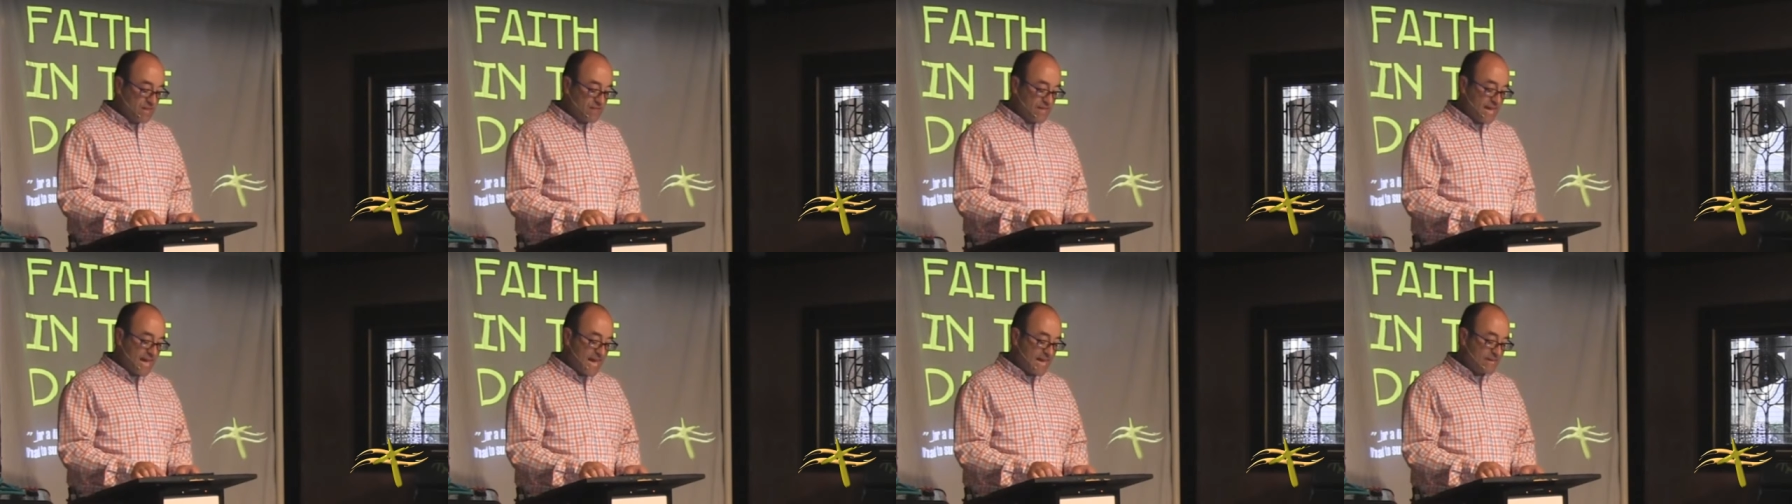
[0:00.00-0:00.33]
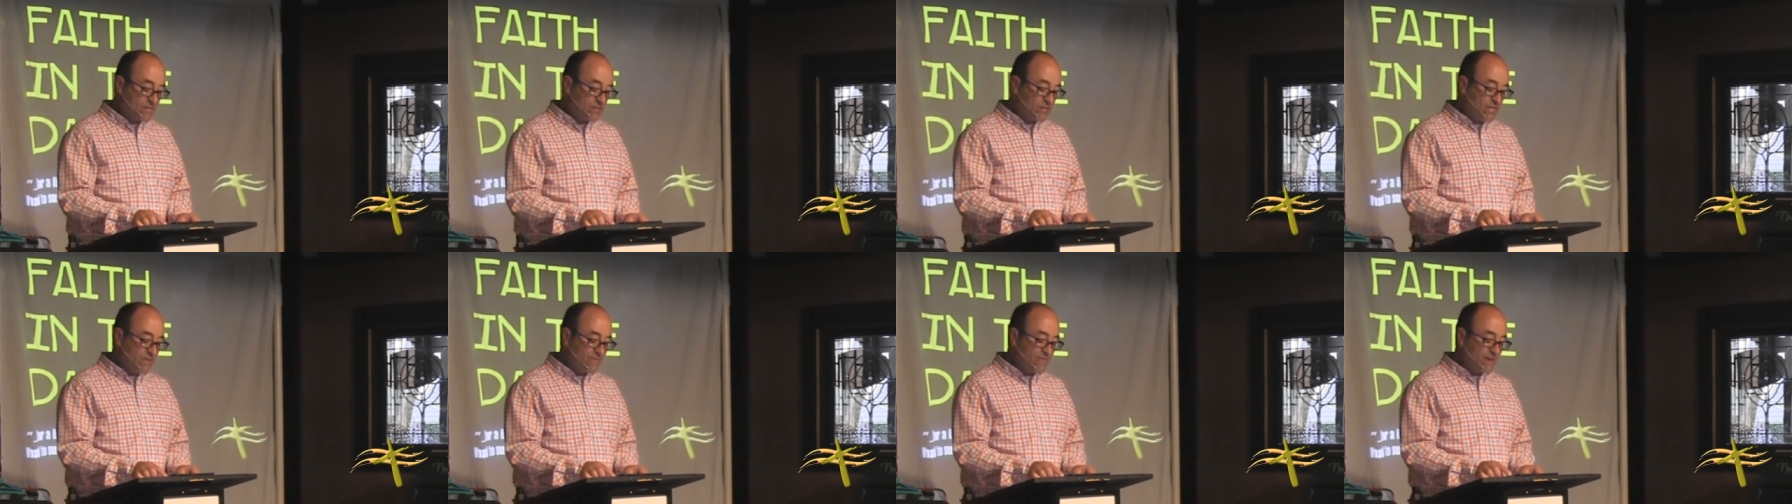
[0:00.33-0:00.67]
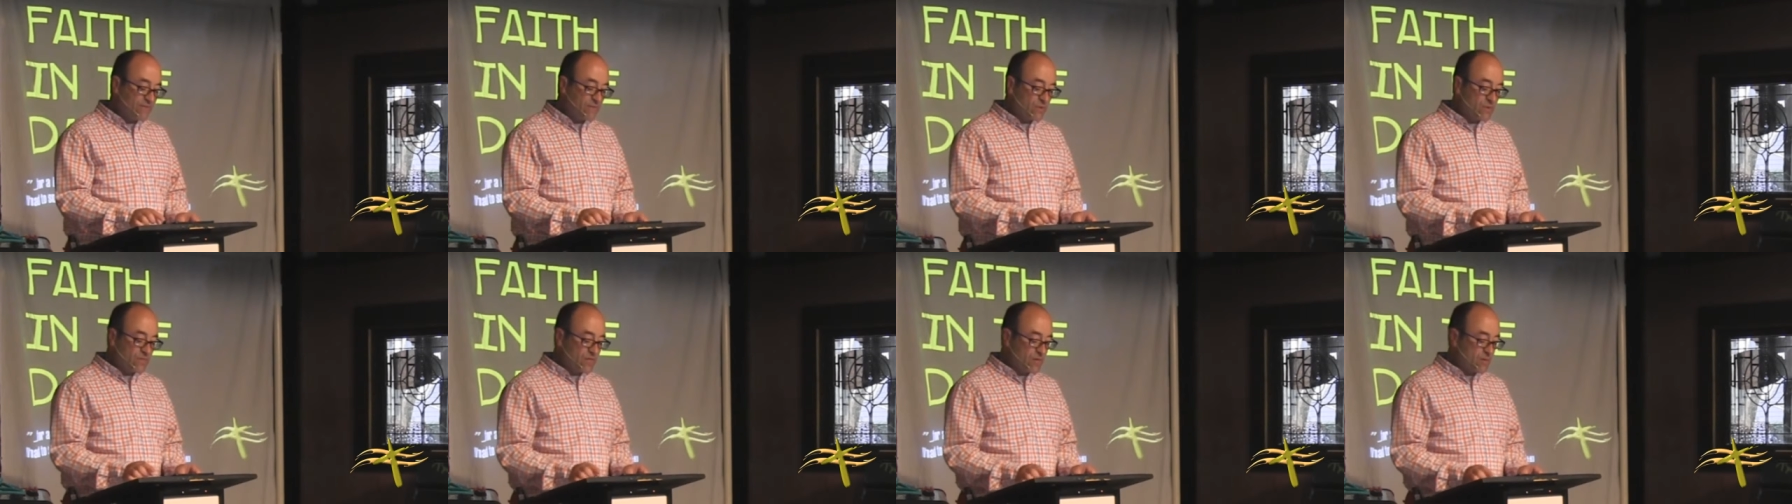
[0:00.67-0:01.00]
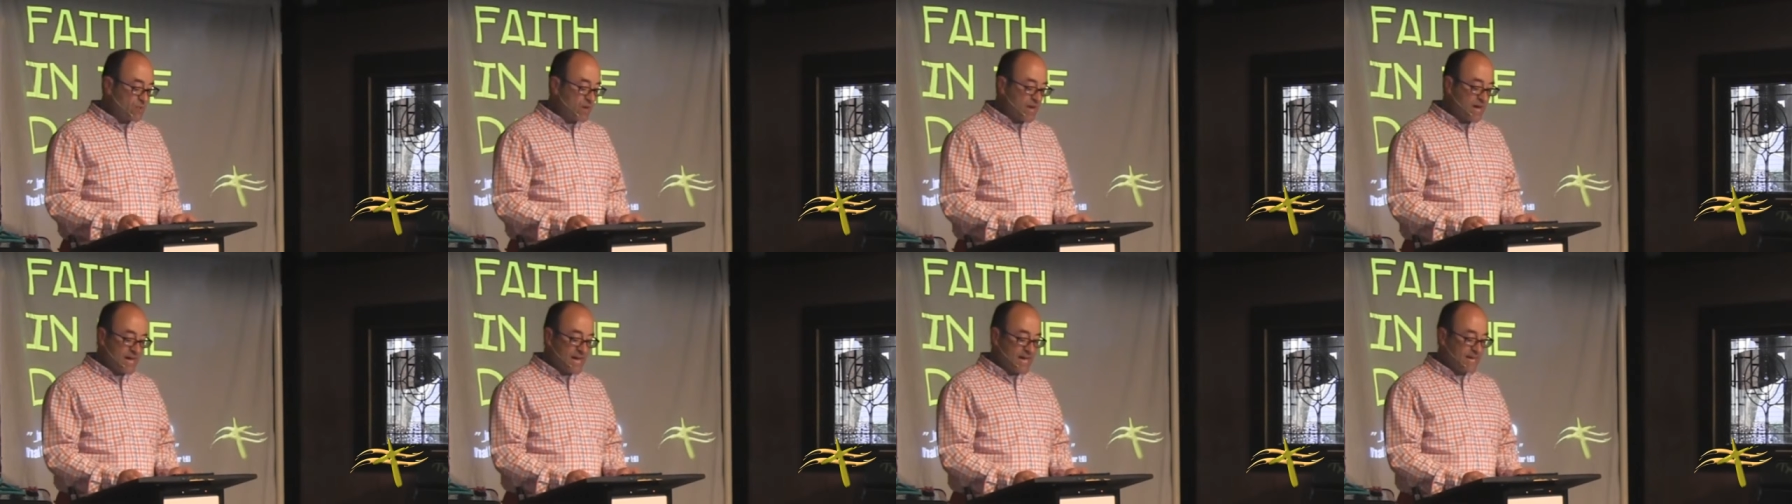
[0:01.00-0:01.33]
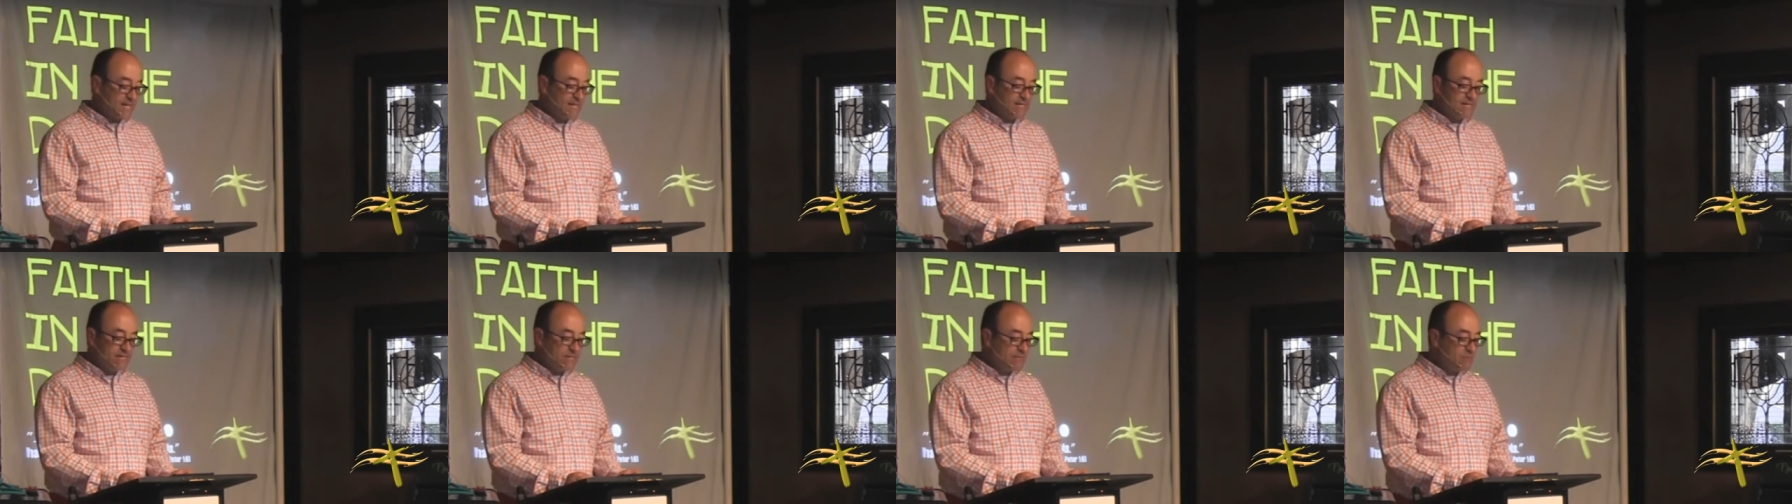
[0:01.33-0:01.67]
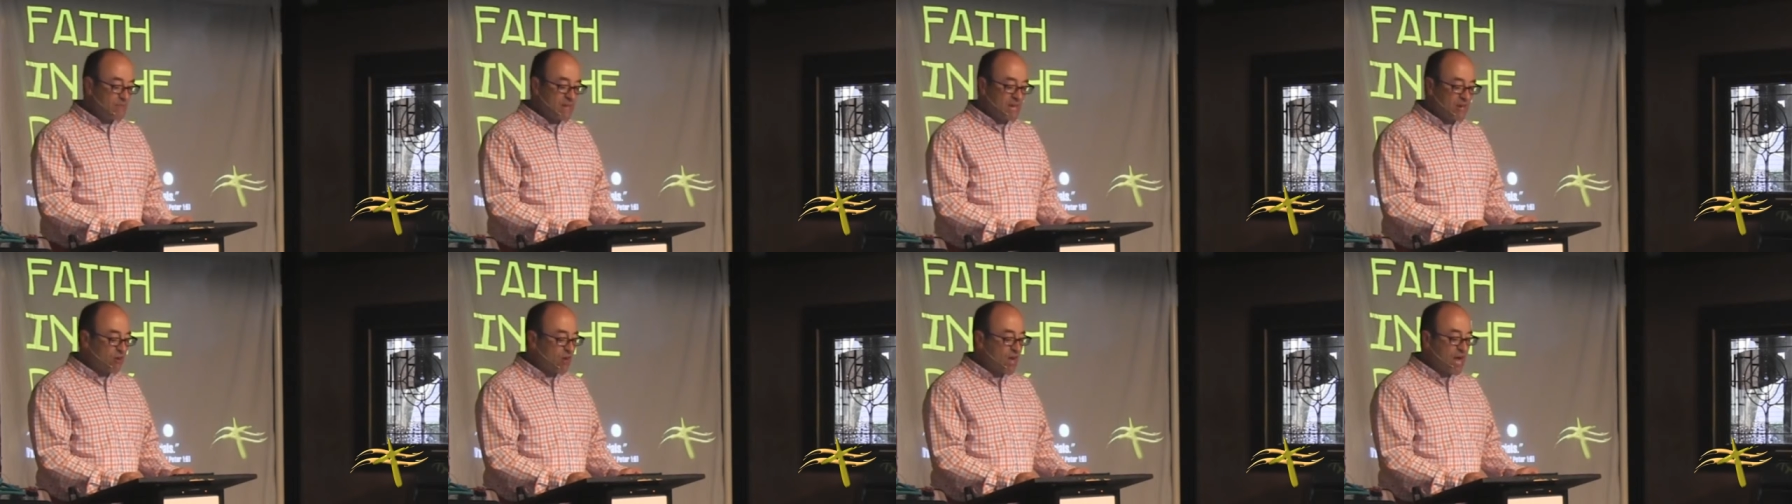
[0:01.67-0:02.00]
They had to leave everything behind. It
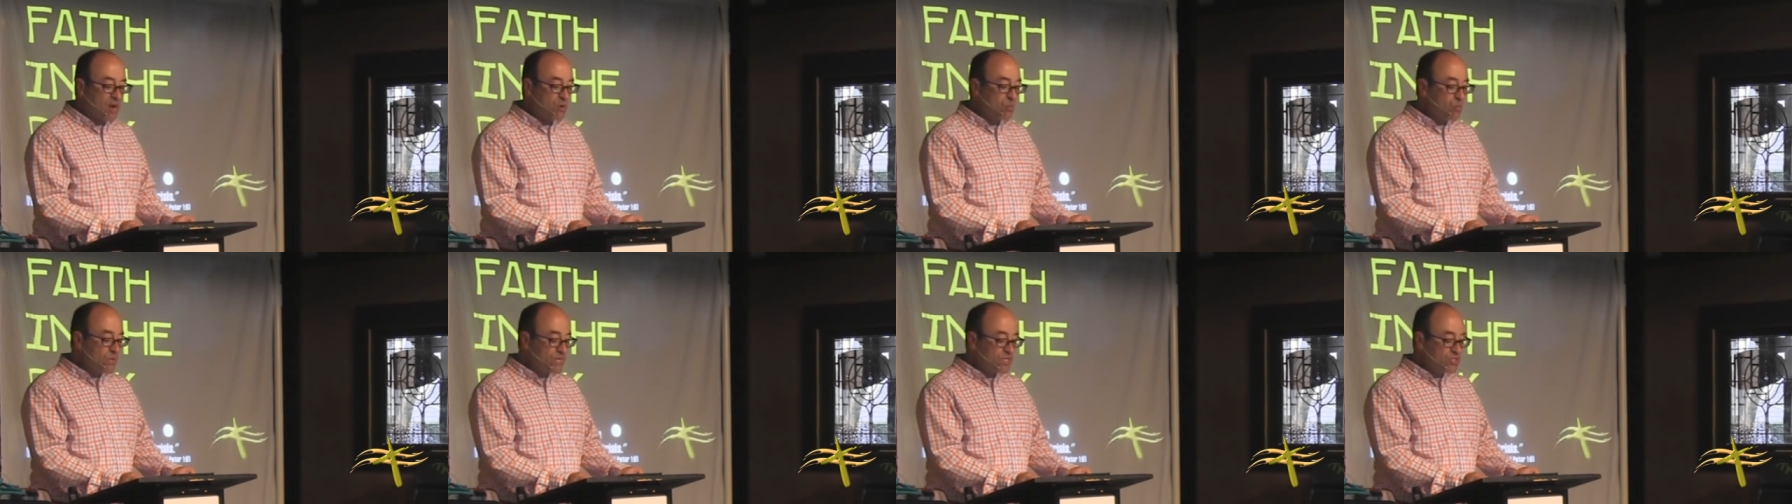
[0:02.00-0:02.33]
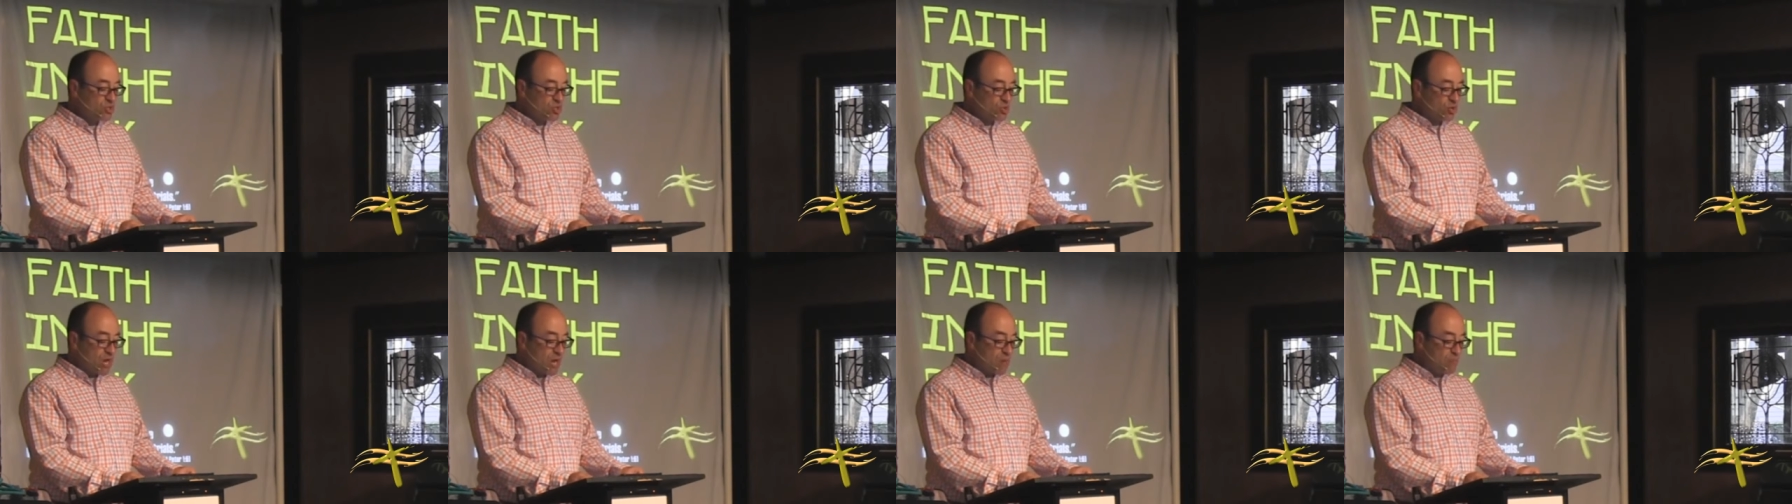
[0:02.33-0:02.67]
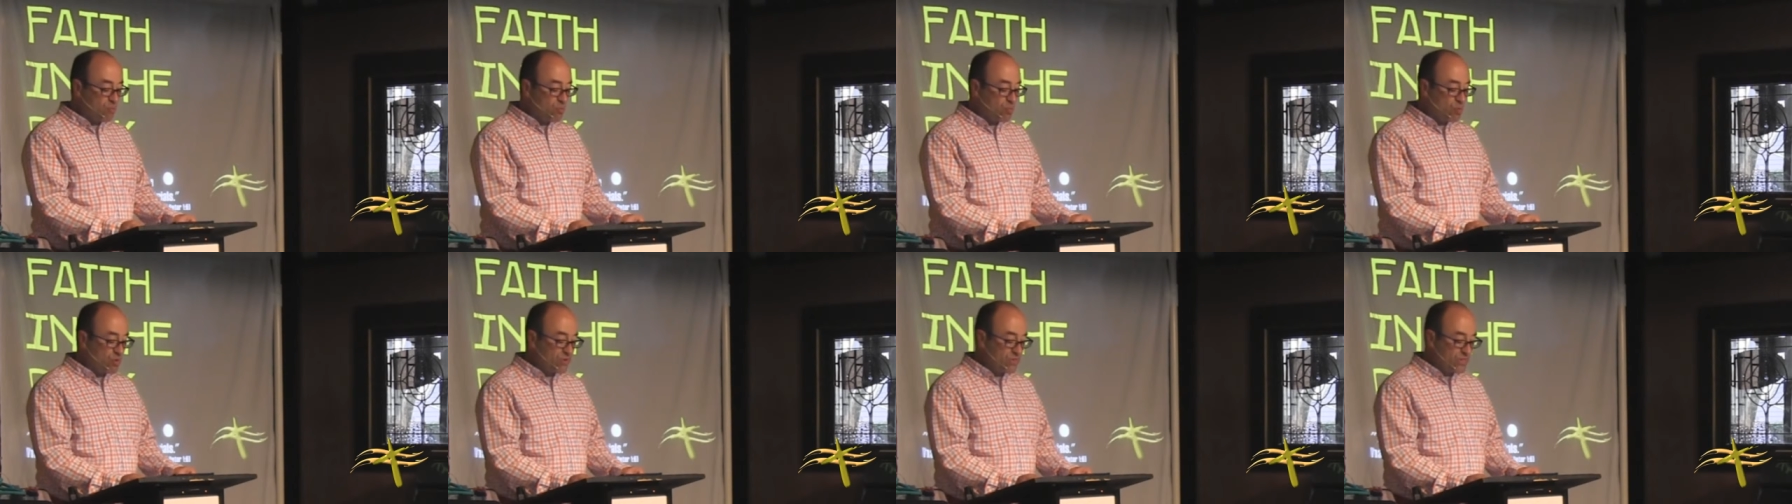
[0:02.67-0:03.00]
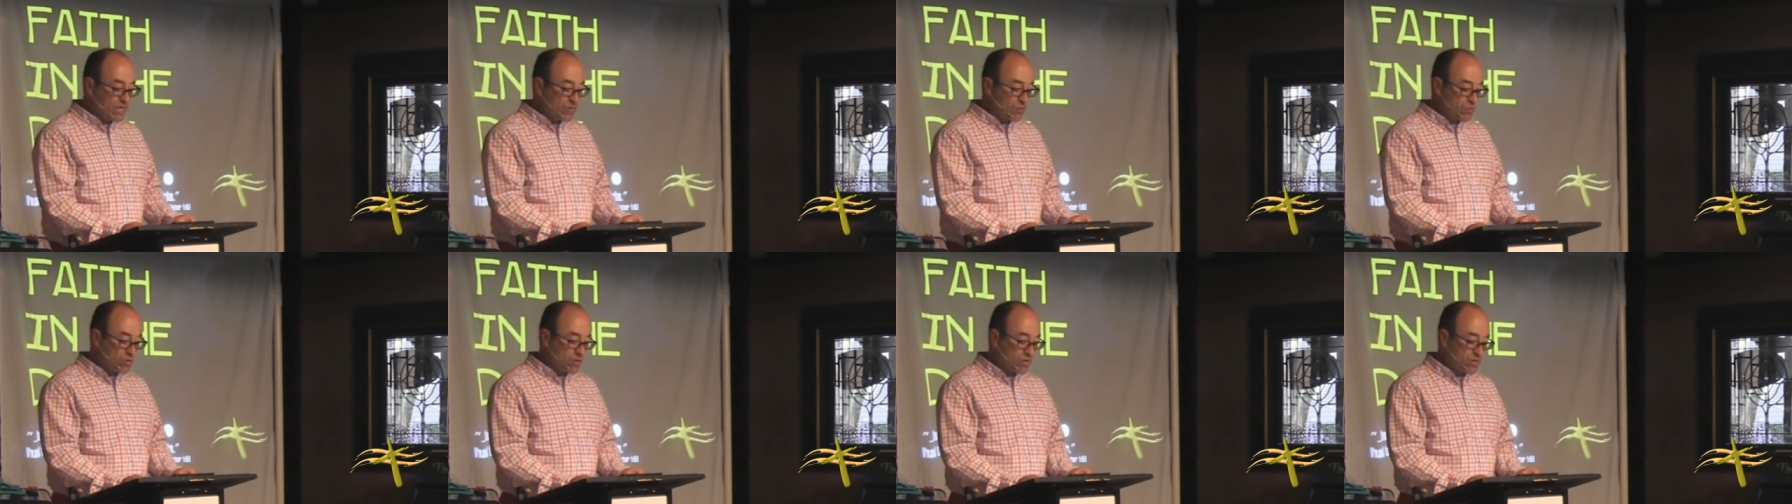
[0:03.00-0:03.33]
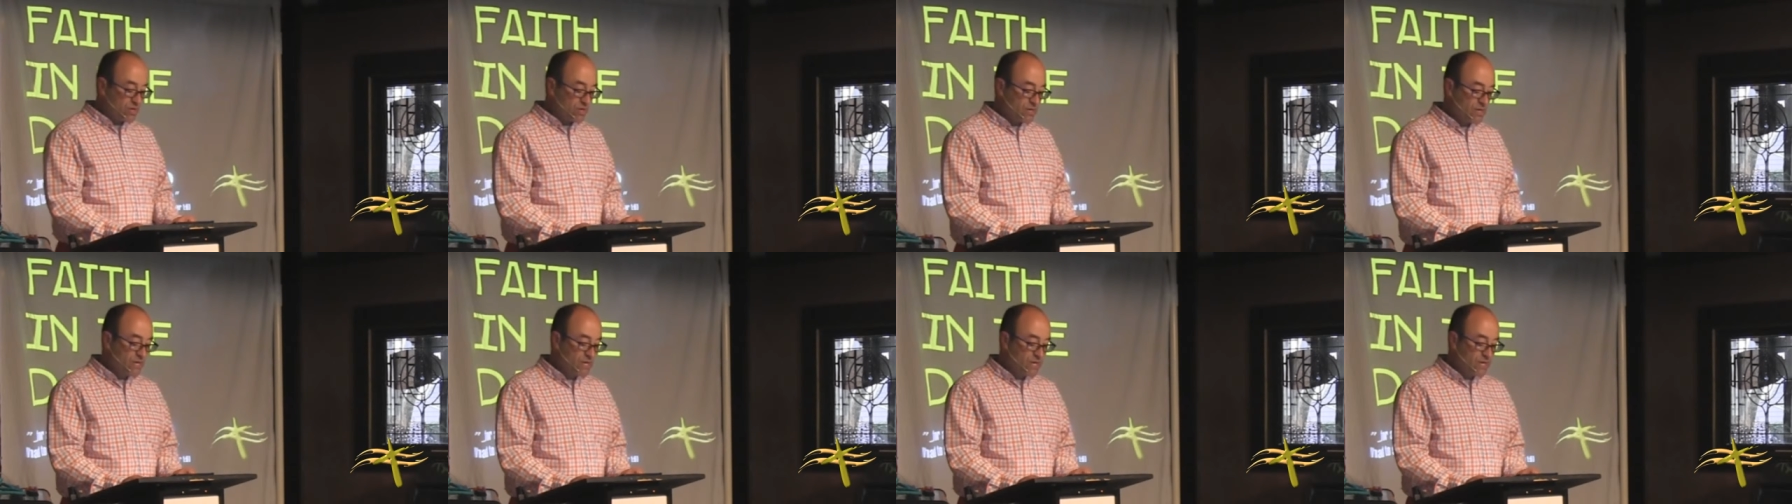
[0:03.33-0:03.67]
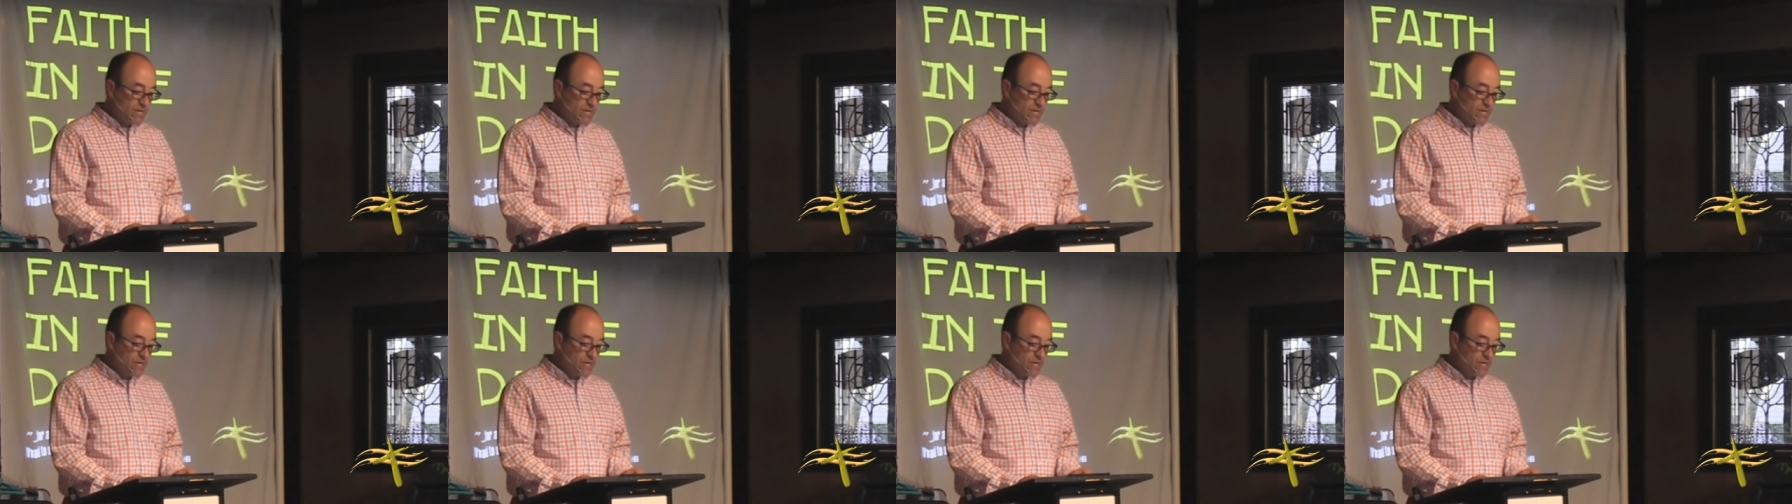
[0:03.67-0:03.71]
didn't matter how rich or how poor they were.